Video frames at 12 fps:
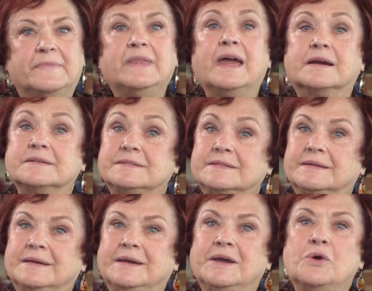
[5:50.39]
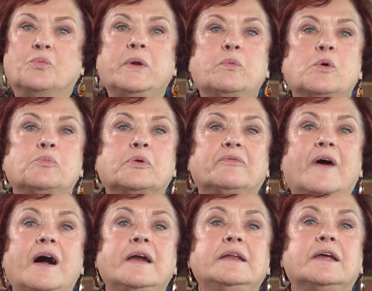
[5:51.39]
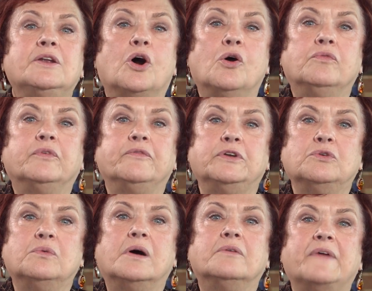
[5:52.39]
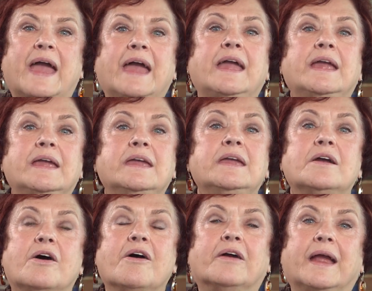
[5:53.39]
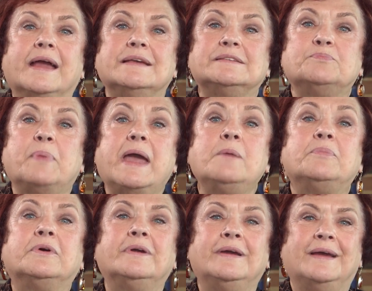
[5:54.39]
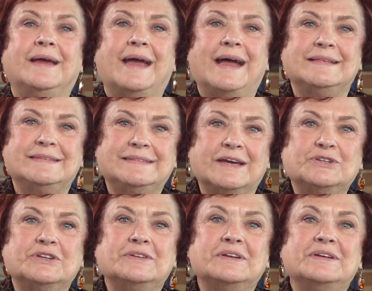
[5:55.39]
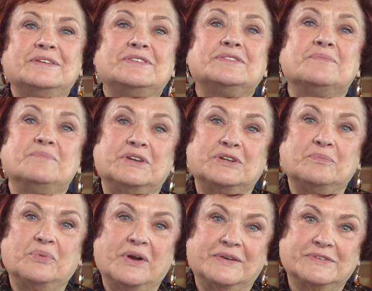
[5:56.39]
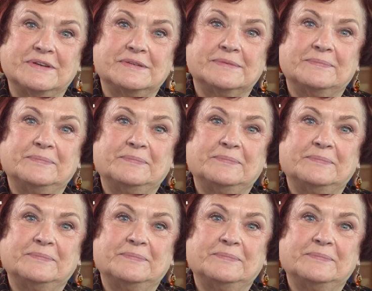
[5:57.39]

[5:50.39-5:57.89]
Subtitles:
Next, we will provide an overview of AERA's paper and session submission process.